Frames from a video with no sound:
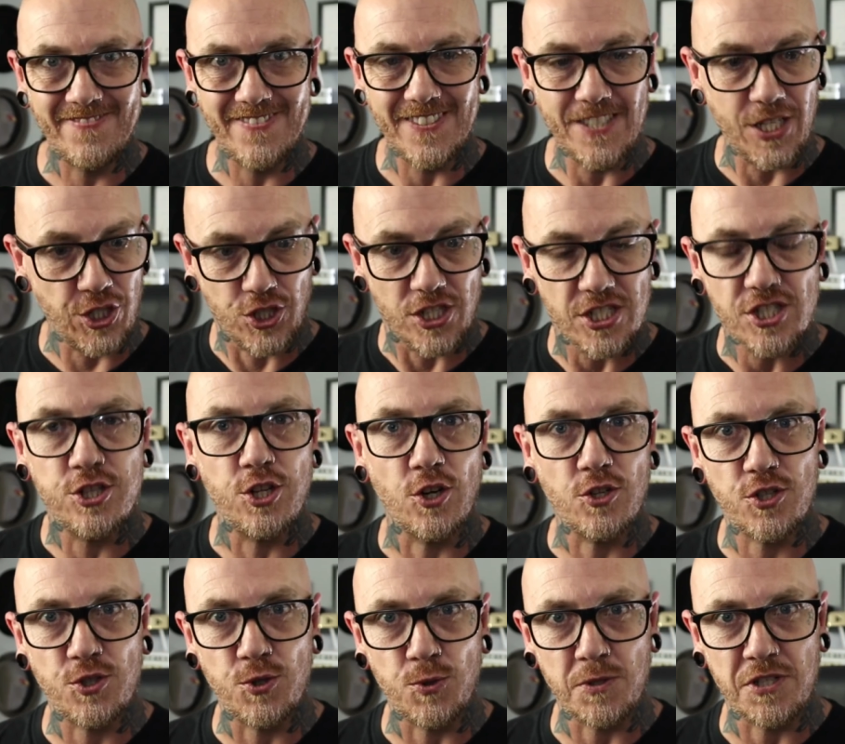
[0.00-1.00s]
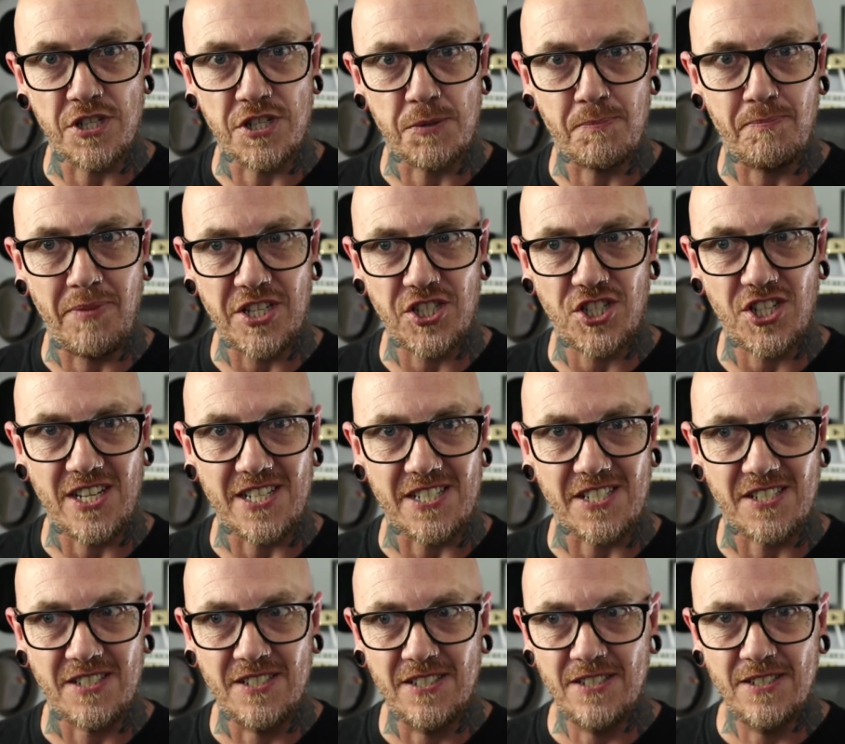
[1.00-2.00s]
They just look so
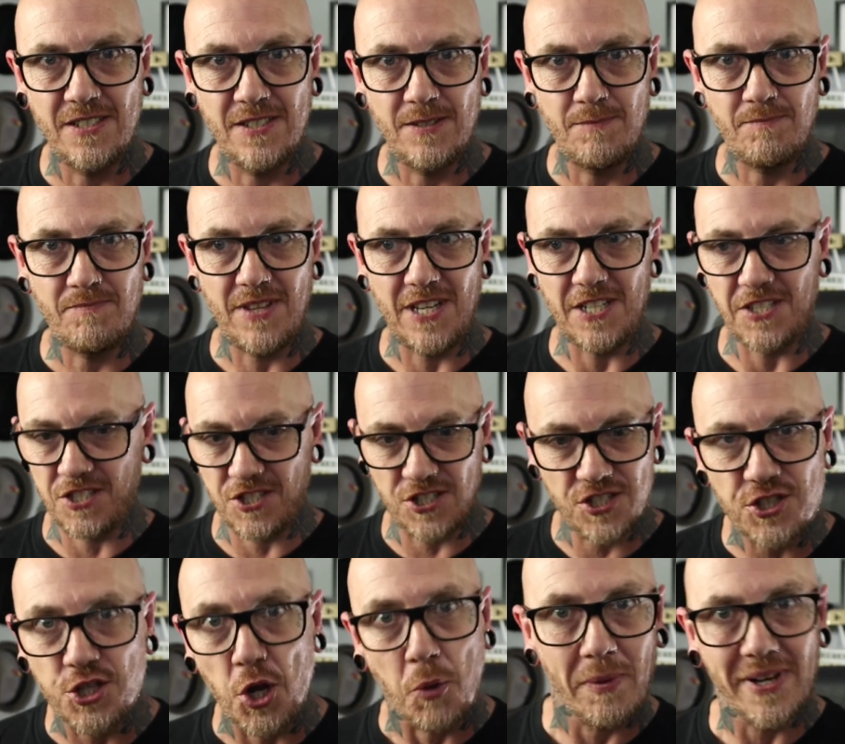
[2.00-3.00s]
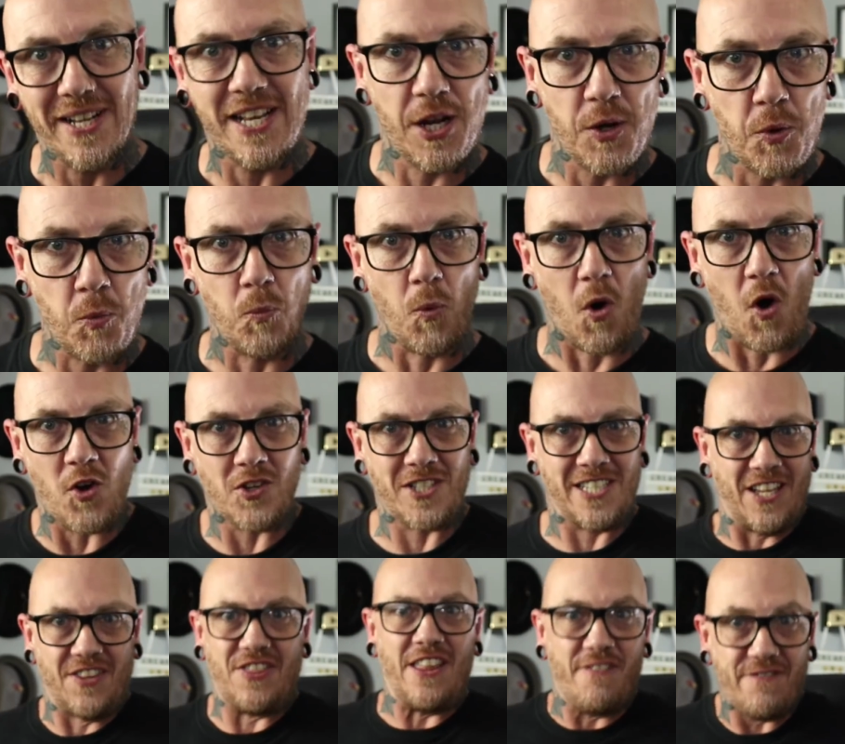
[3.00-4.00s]
suspicious. Their stupid little
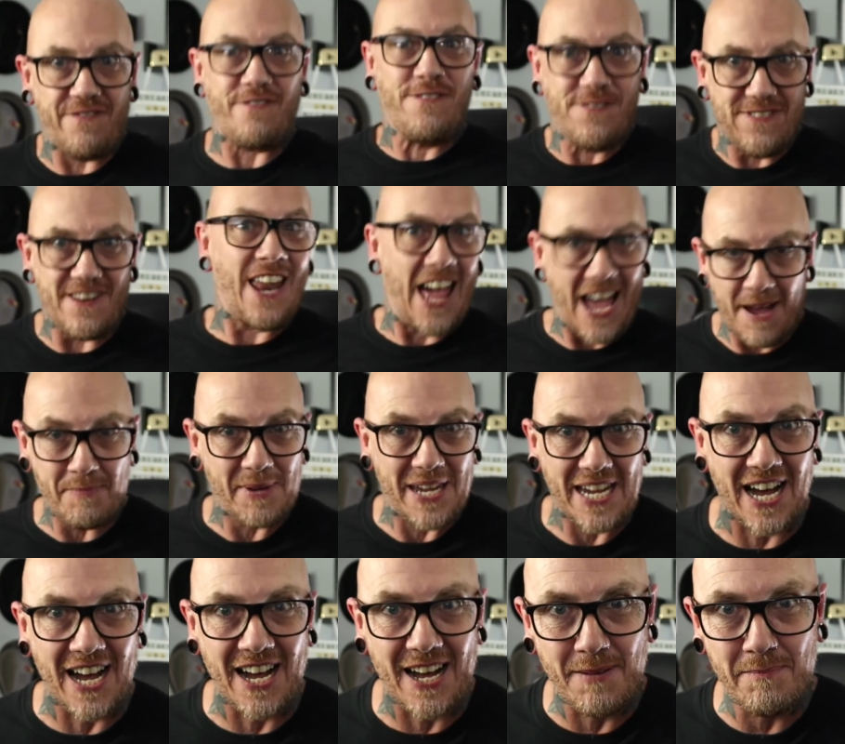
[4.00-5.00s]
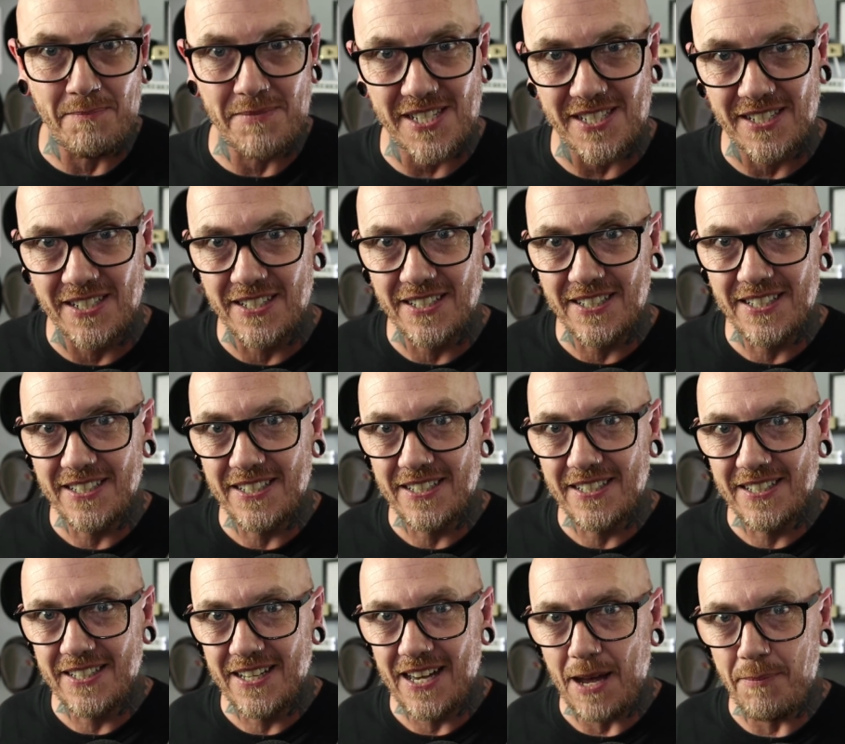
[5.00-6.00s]
waddle and their flappy arms.
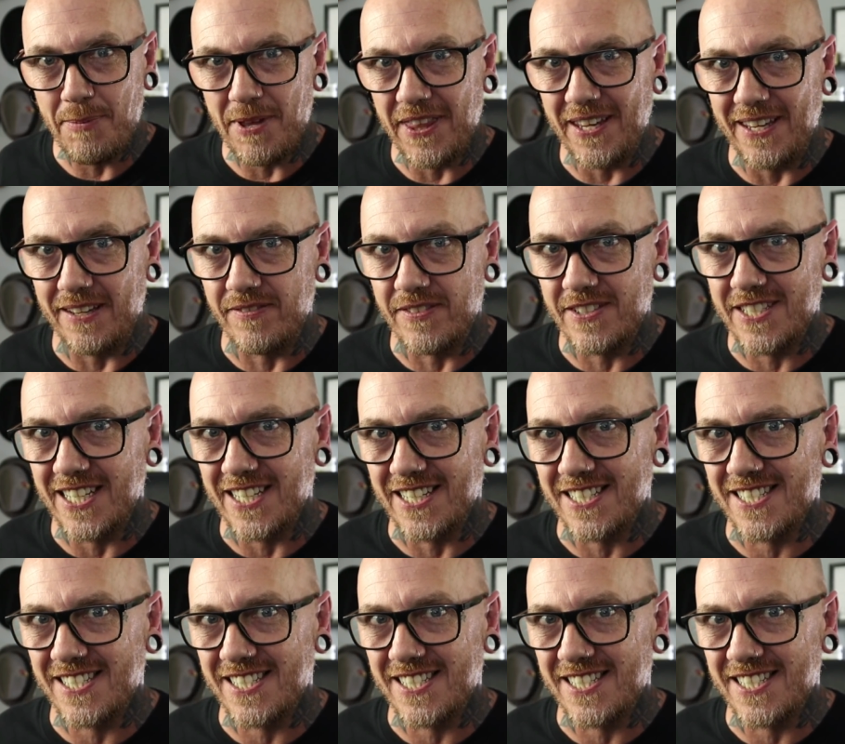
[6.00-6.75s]
I bet they even take